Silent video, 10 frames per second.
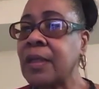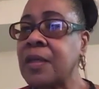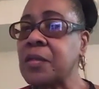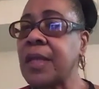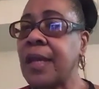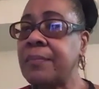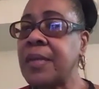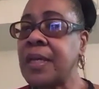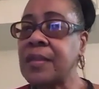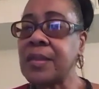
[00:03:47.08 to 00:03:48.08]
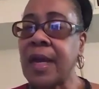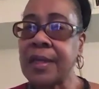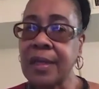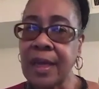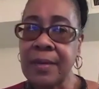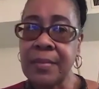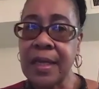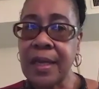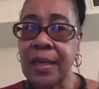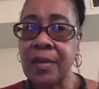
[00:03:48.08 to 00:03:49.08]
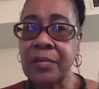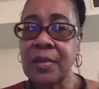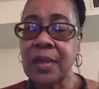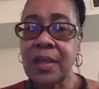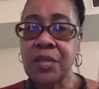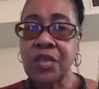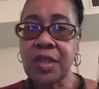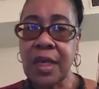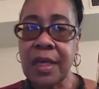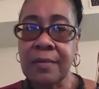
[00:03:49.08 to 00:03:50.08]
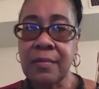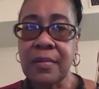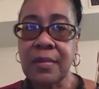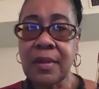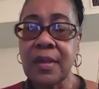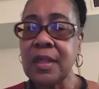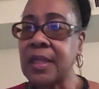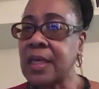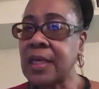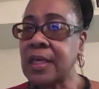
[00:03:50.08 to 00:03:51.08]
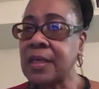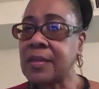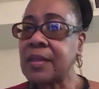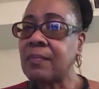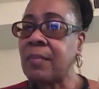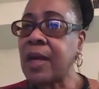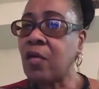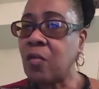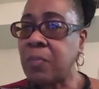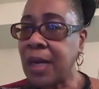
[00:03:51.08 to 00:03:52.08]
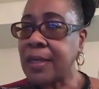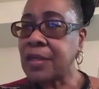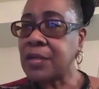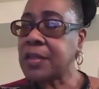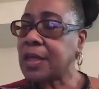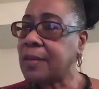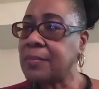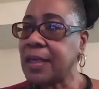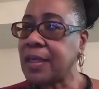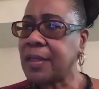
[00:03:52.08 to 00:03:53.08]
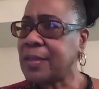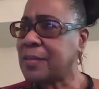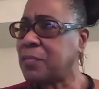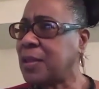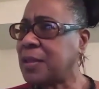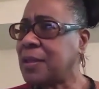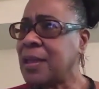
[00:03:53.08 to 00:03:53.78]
So that means I came down, chin, knees, my whole body just came down. And they said, "What?